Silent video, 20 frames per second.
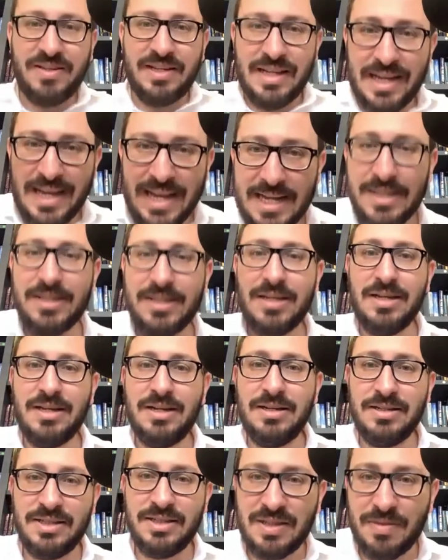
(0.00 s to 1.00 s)
to hit
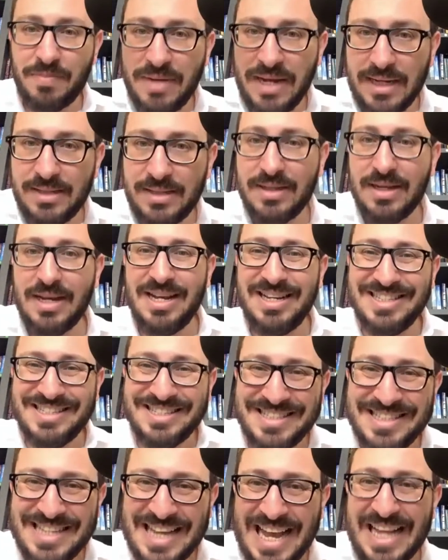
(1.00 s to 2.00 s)
submit,
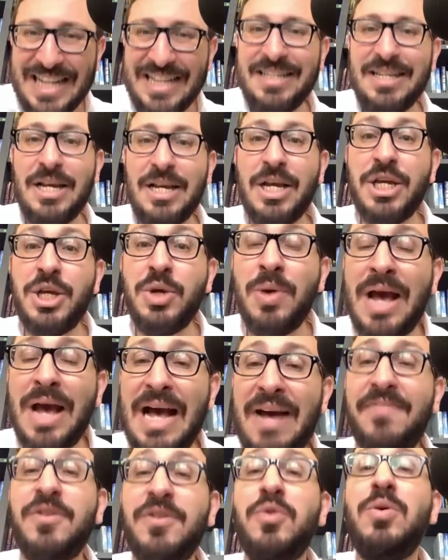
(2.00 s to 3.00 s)
send, you
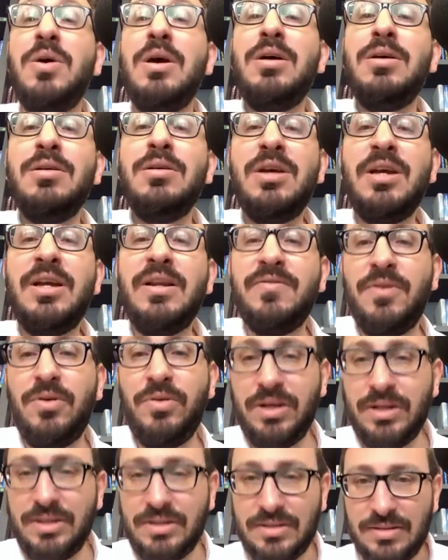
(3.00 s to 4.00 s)
have to
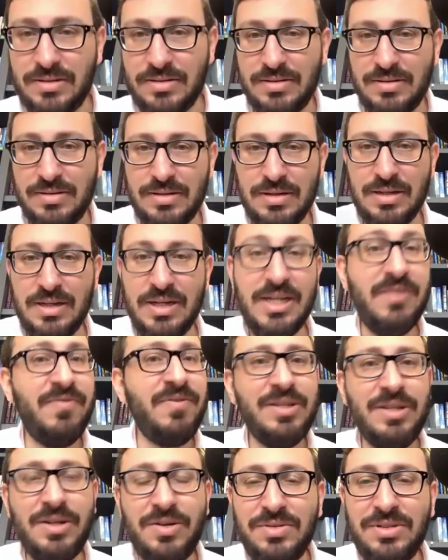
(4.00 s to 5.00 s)
invoke it. And if
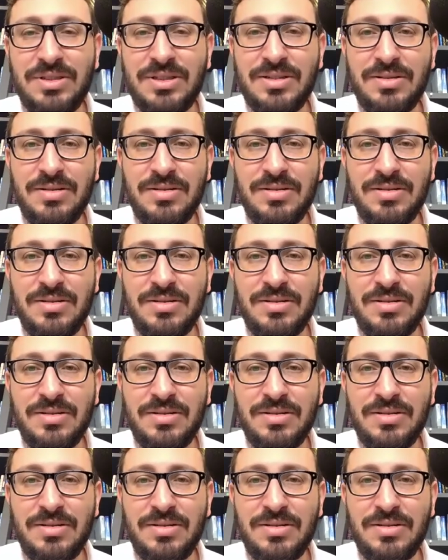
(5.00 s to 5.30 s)
you don't,